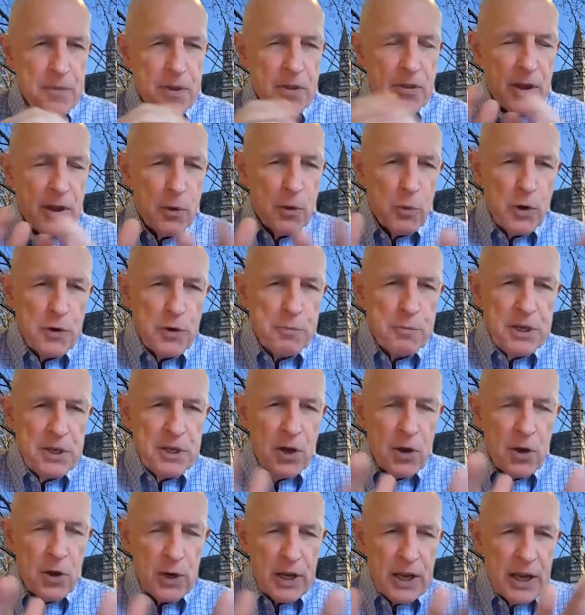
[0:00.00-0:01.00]
there would be
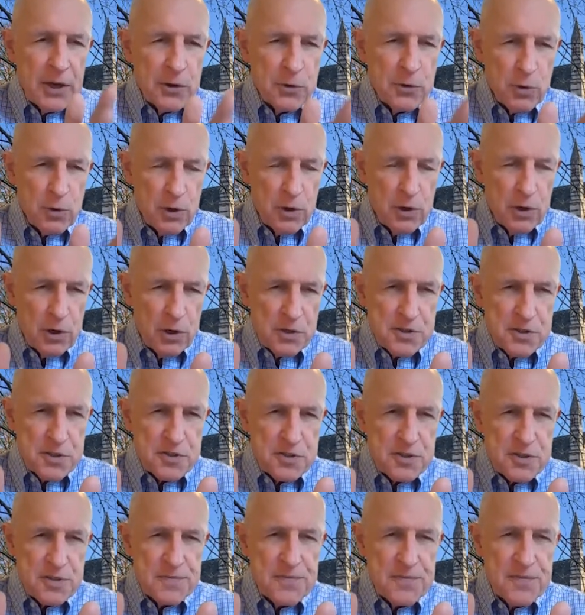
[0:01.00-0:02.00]
no gain or
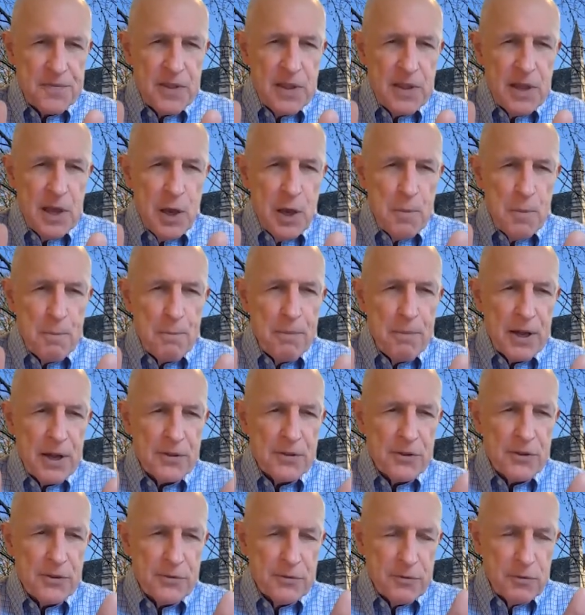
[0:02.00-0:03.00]
loss.
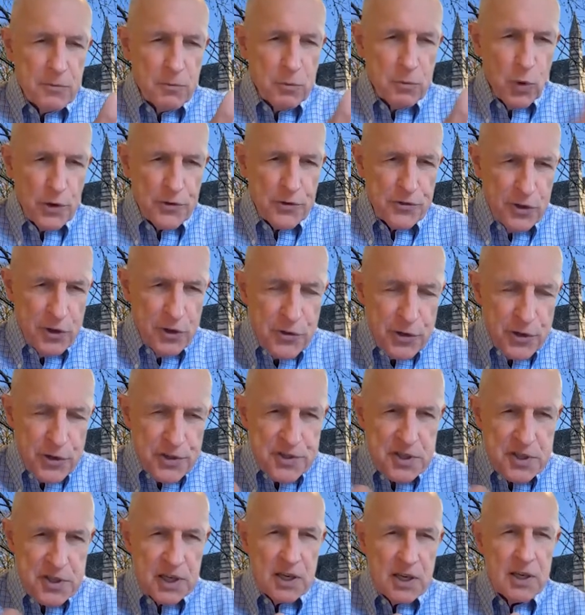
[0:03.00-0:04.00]
But what's
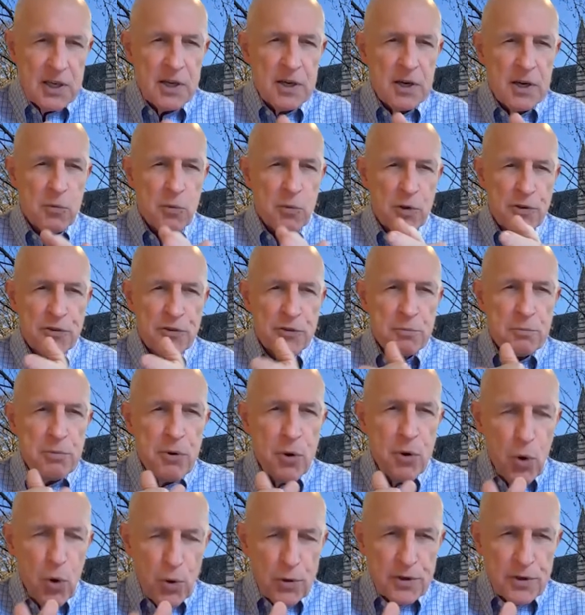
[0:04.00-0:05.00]
interesting here and what's
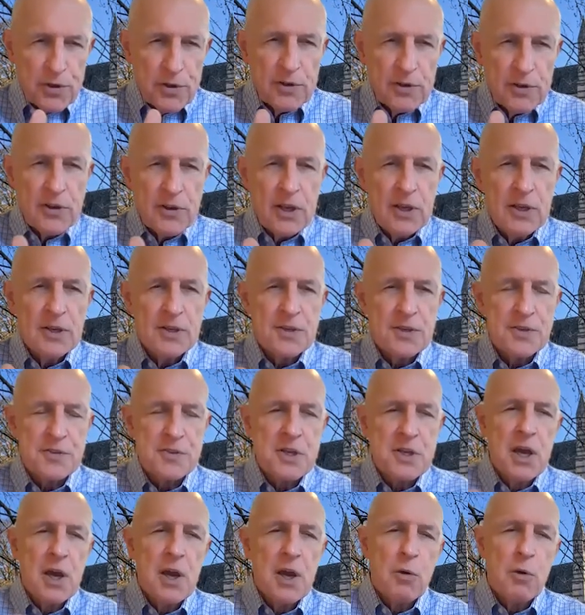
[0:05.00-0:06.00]
important
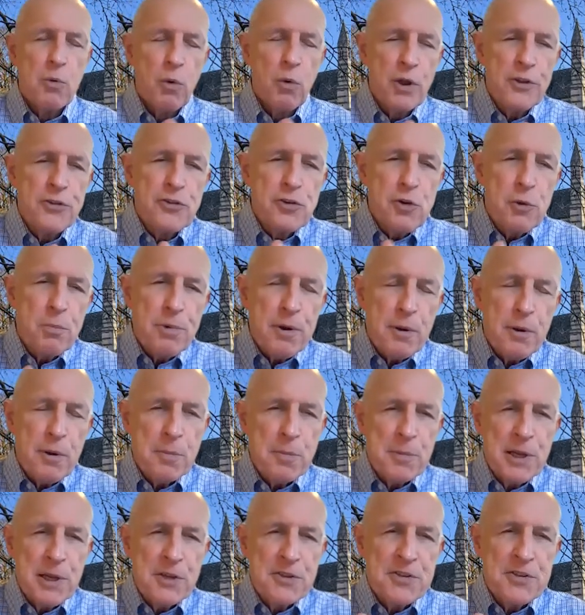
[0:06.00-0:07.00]
is what's your
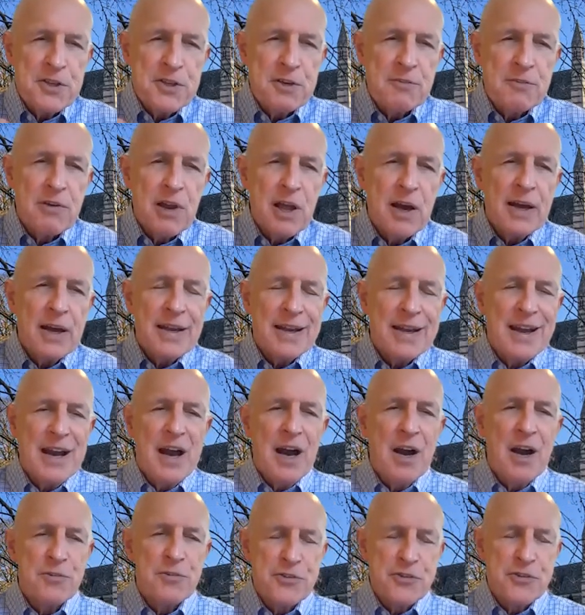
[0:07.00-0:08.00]
probability of lying
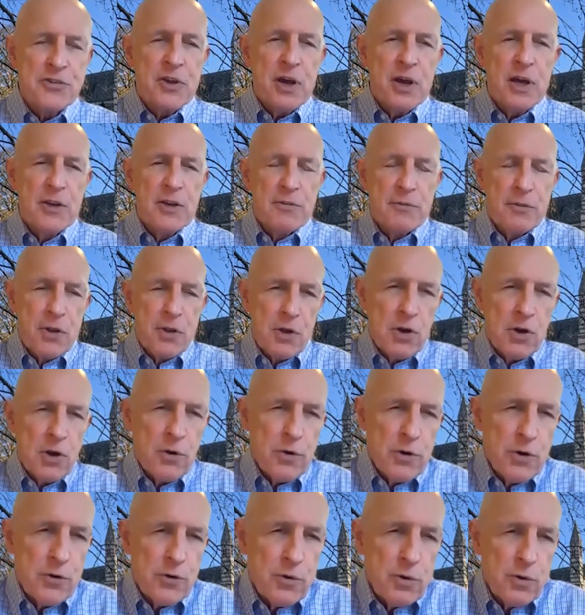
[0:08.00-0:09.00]
outside of the
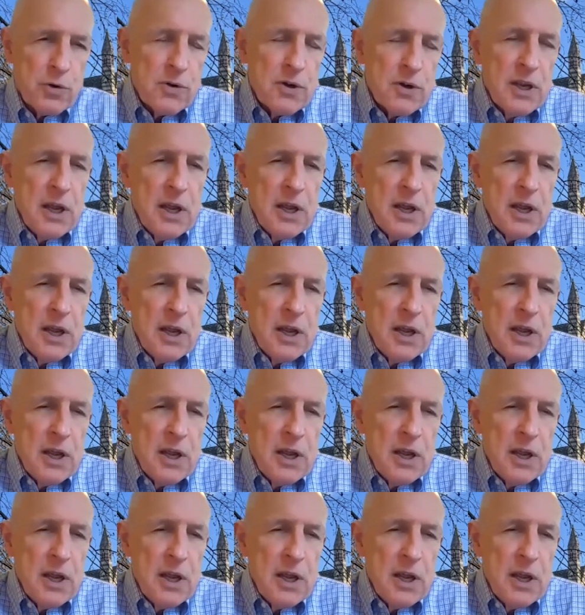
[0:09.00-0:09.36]
corridor?